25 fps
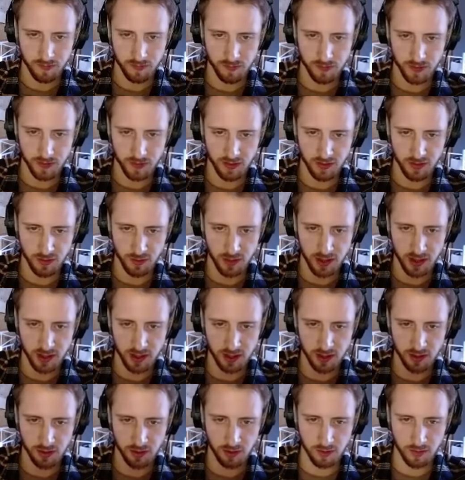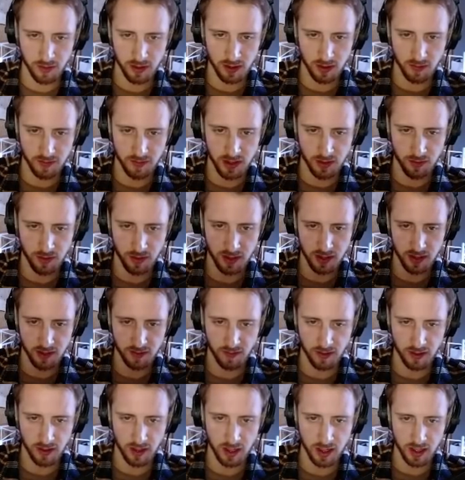Gives Winston the orb, because obviously
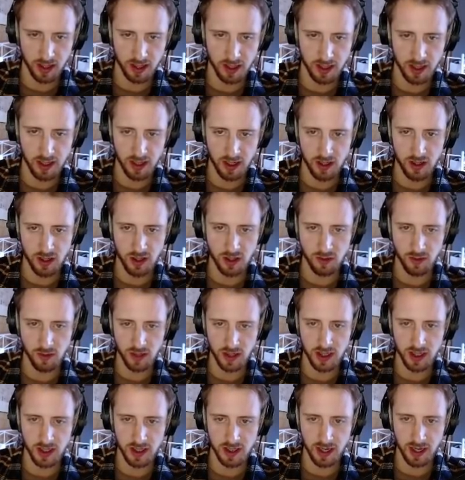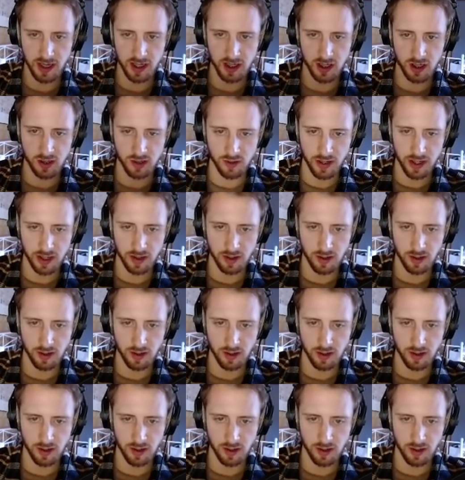Winston's frontlining. Switches that straight